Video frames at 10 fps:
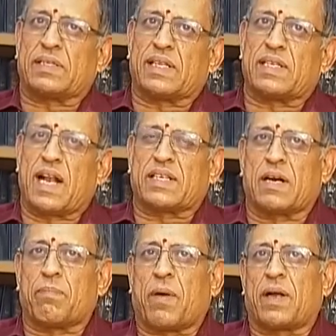as
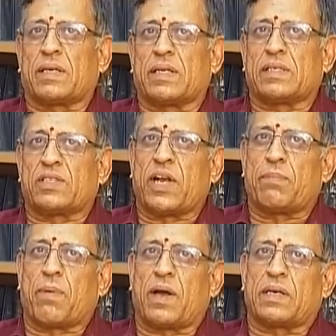national parties,
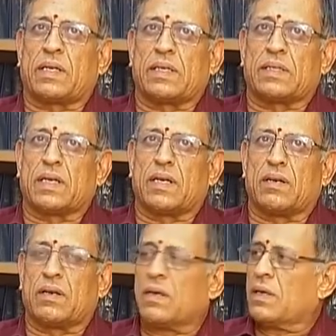state parties
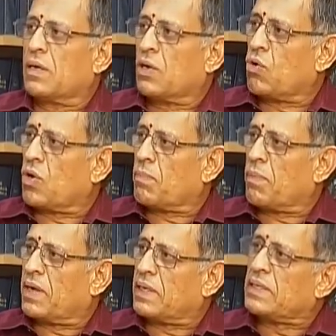and local
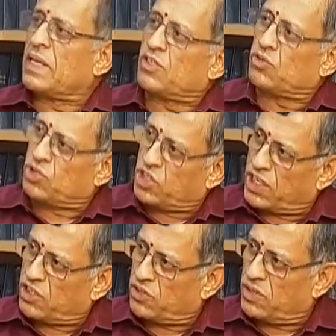parties has to
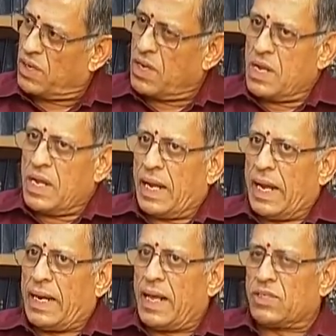change.
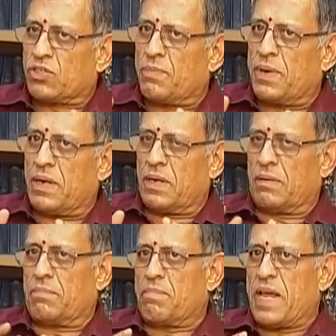It has to be
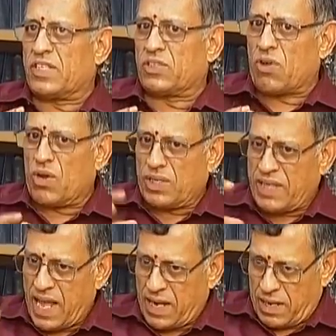based on
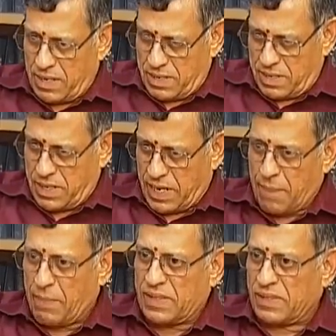their
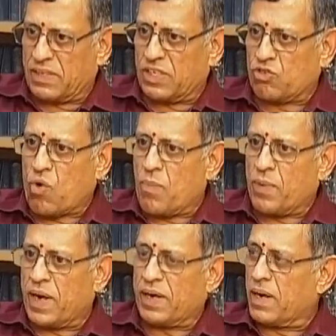capacity to
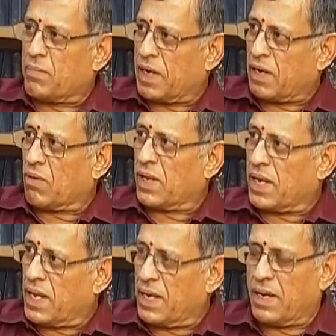operate in a particular
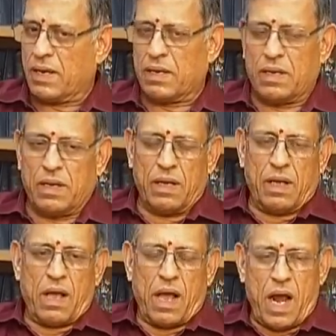area.
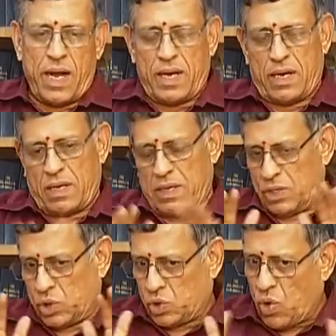And
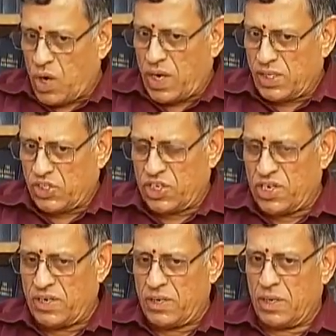so
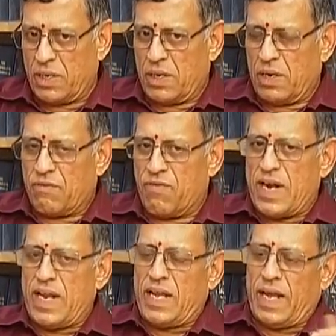considered, funding